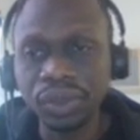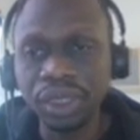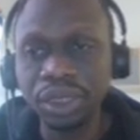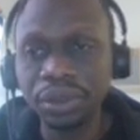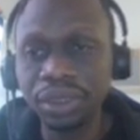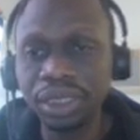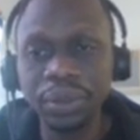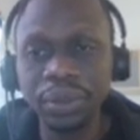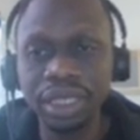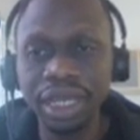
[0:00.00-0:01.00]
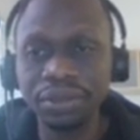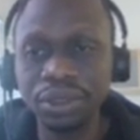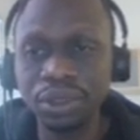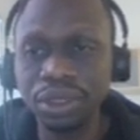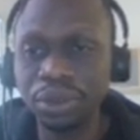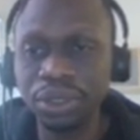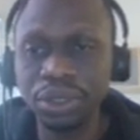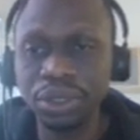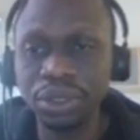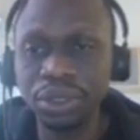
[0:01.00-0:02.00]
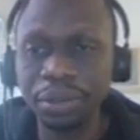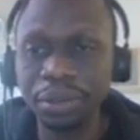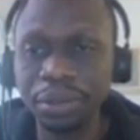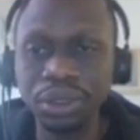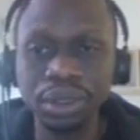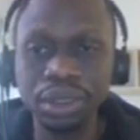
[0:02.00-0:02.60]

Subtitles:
especially when they have to deal with your database. So,